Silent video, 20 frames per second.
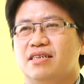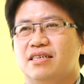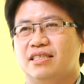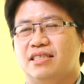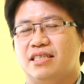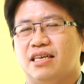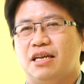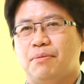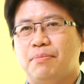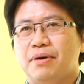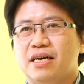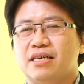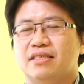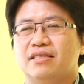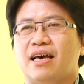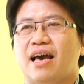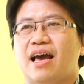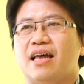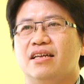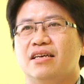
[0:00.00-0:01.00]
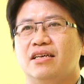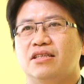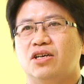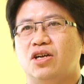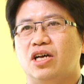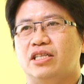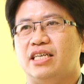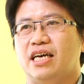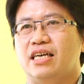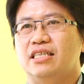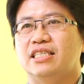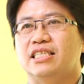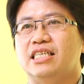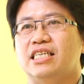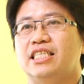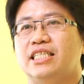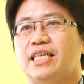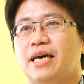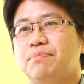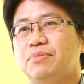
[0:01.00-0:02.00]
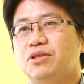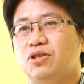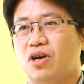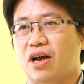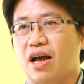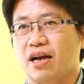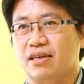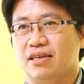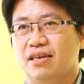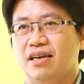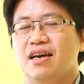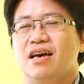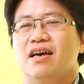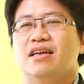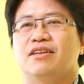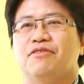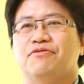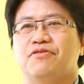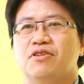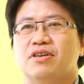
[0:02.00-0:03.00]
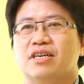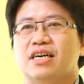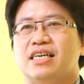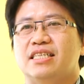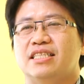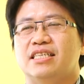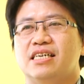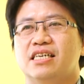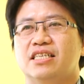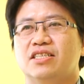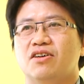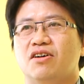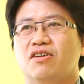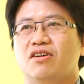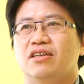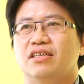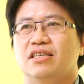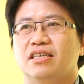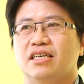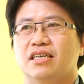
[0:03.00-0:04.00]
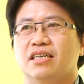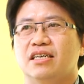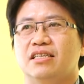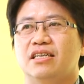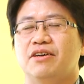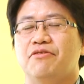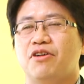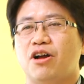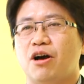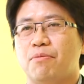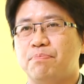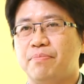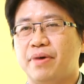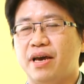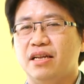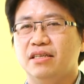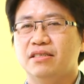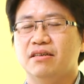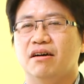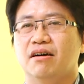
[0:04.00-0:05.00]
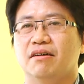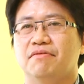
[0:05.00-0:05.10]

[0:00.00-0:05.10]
is database and intelligent system track. The focus is on the development